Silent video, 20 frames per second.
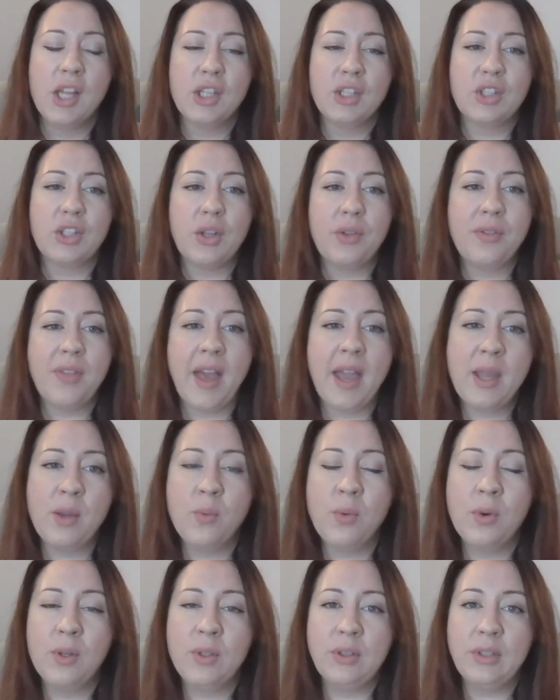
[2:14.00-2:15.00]
So they
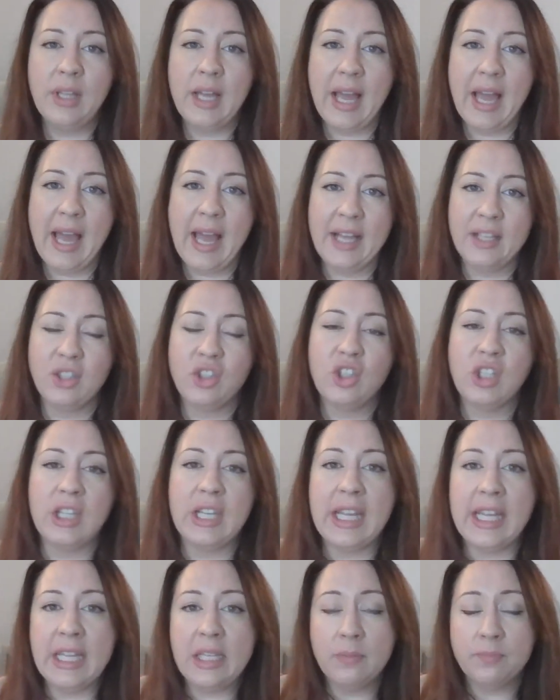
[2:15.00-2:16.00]
will
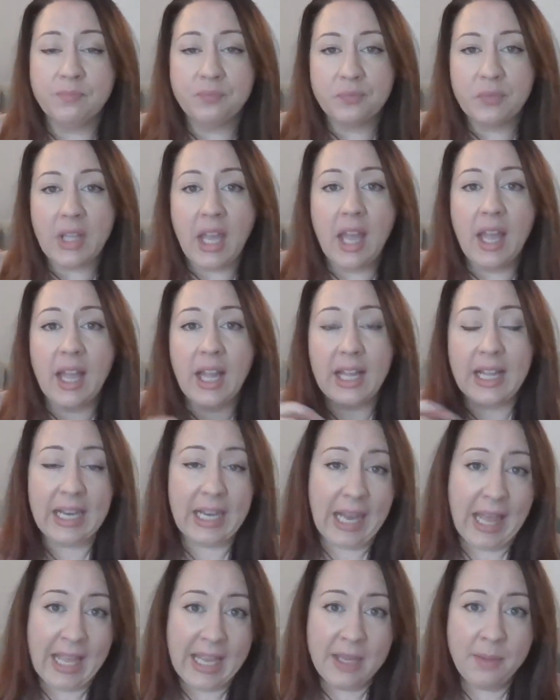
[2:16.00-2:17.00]
actually
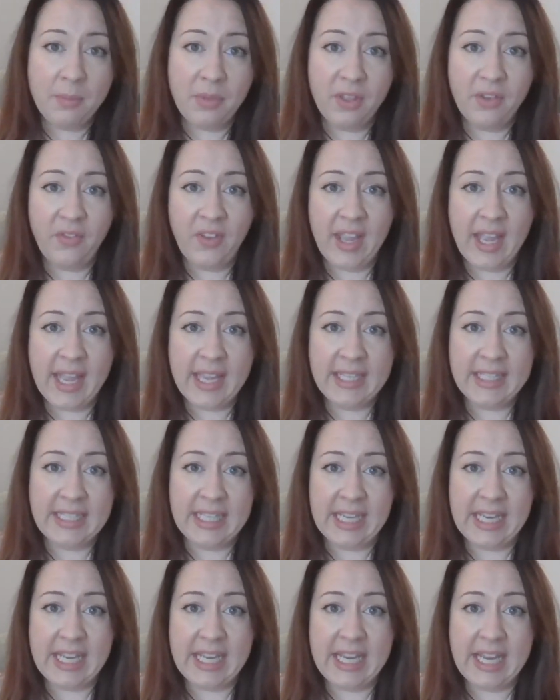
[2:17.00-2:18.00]
claim the
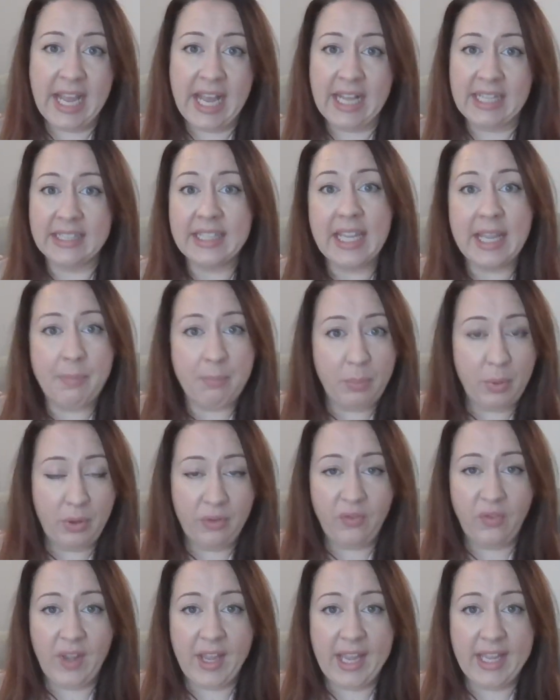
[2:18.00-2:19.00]
VAT as
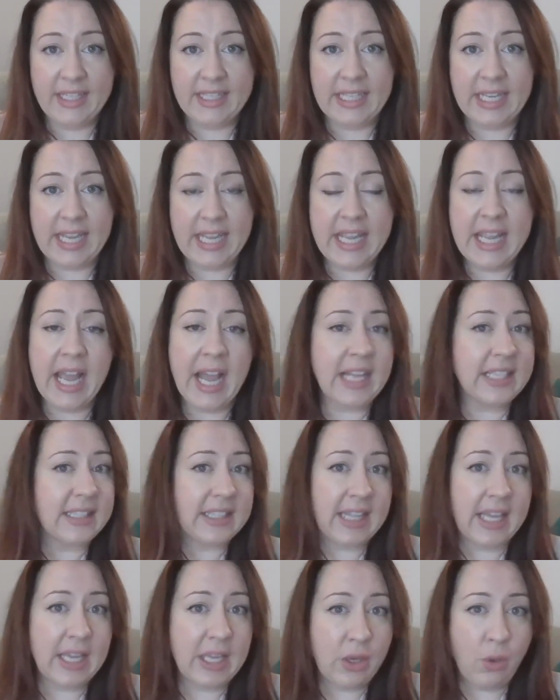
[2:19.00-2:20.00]
input VAT, as
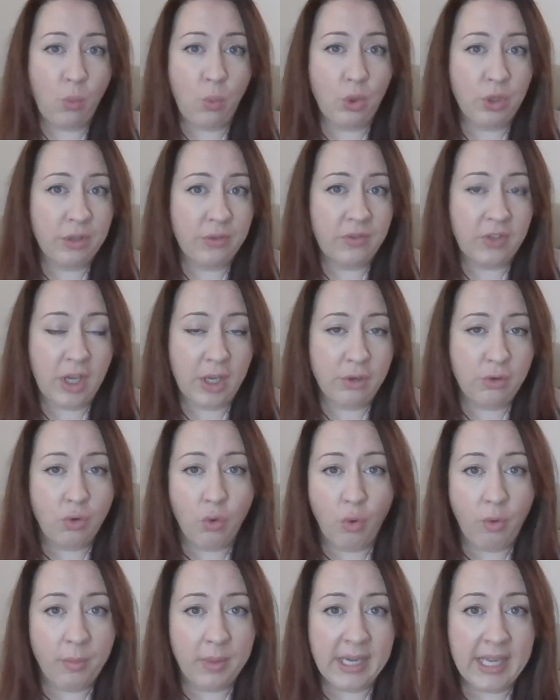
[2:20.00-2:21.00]
they would have done
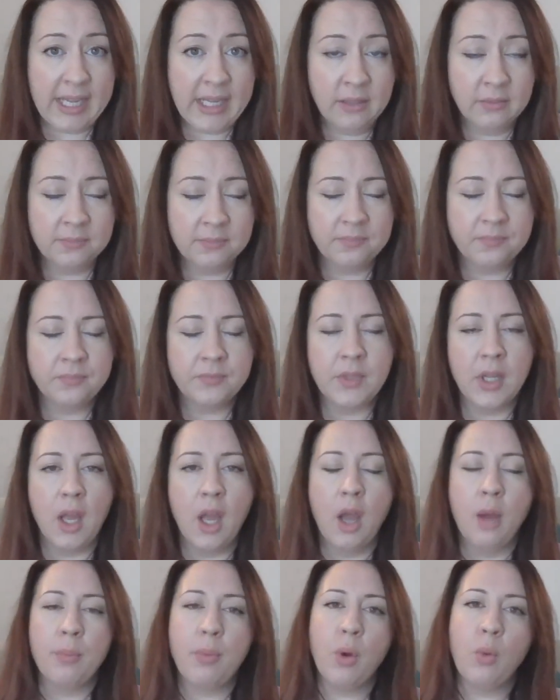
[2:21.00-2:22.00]
normally,
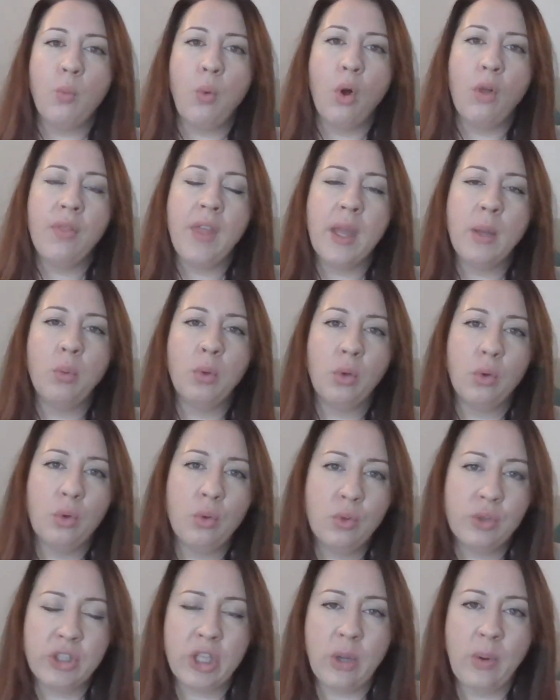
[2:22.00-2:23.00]
but what they will
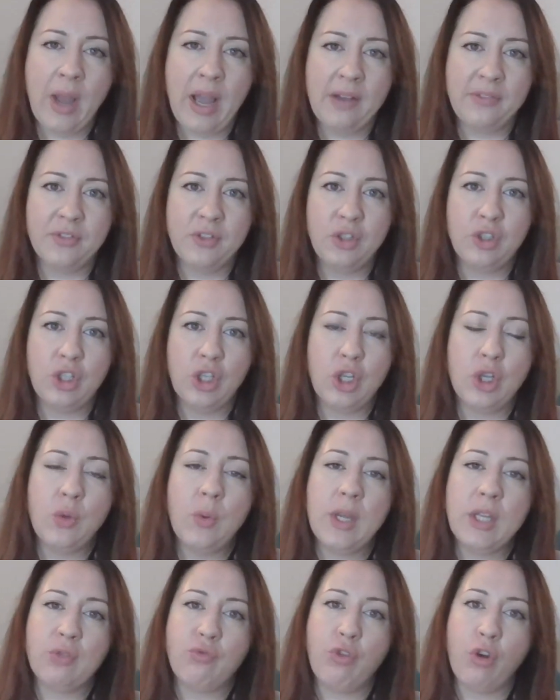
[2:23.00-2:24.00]
also have to
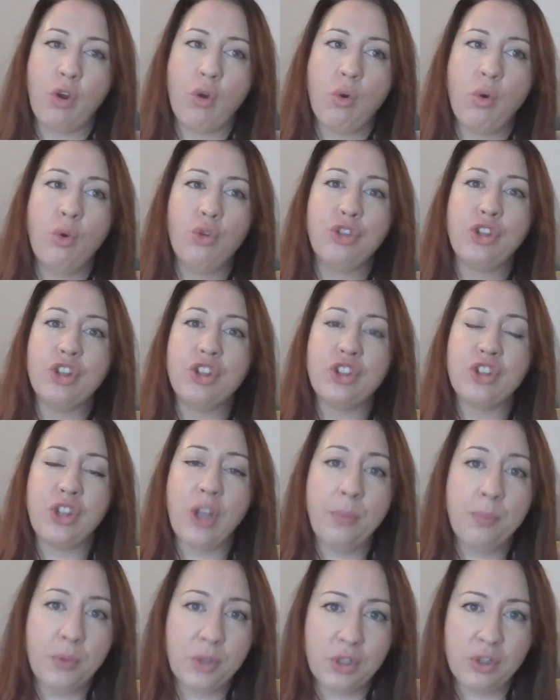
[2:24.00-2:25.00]
do is record the
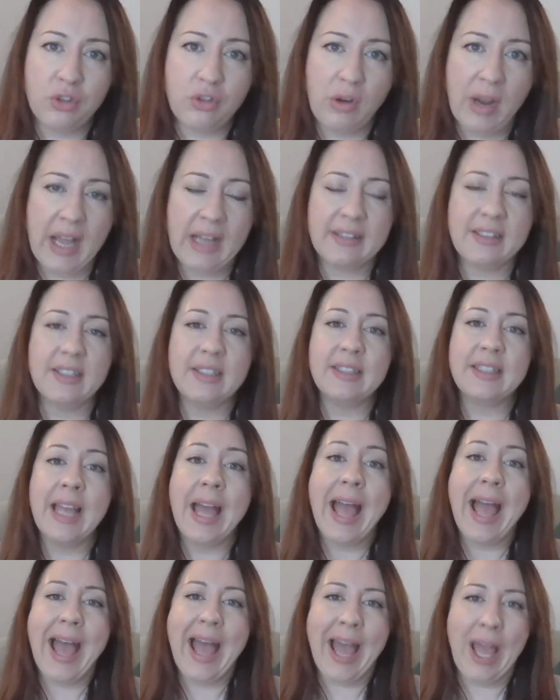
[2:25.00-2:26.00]
subcontractor's
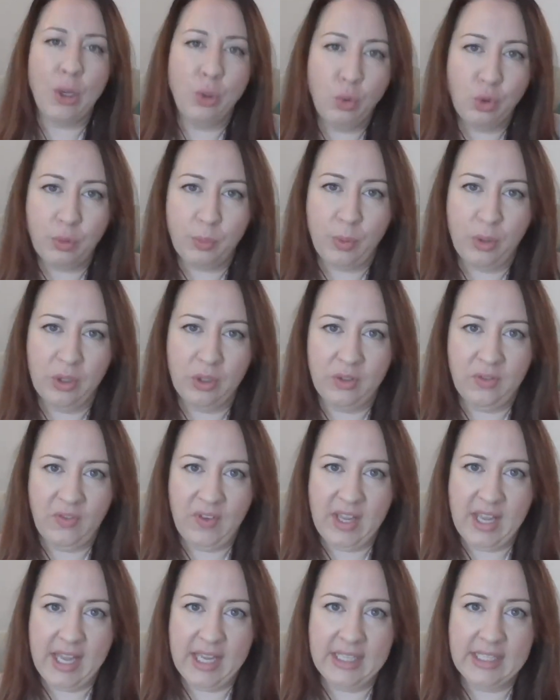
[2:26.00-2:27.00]
output
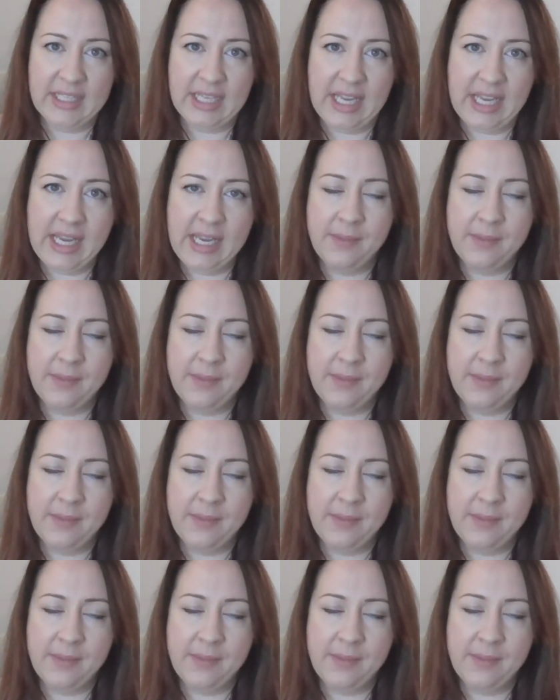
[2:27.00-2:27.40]
VAT.